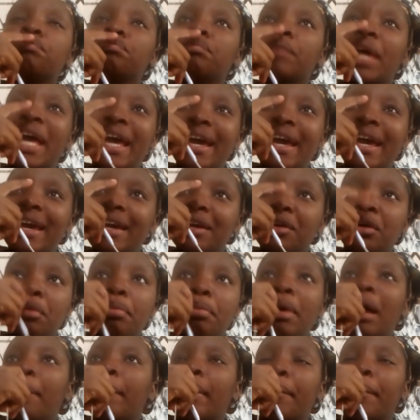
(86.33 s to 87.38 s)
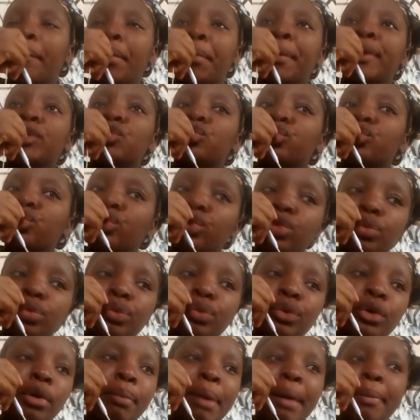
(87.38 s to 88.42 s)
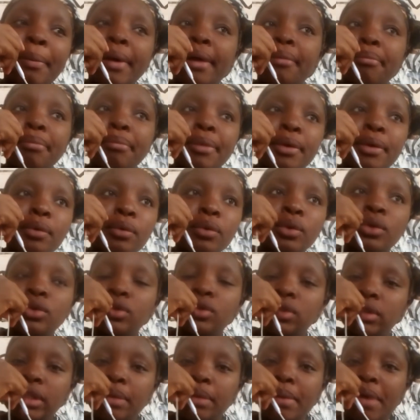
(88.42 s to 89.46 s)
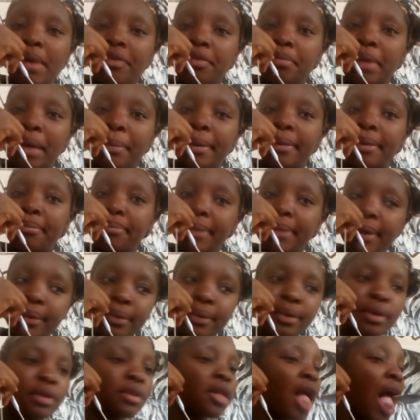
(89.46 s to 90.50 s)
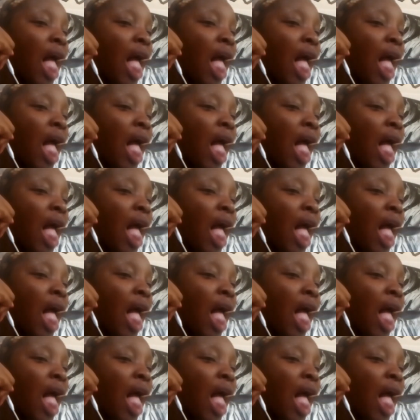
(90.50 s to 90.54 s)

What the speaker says: egg, or pap and pepper soup, or pap and milk. Today I'm having pap and milk.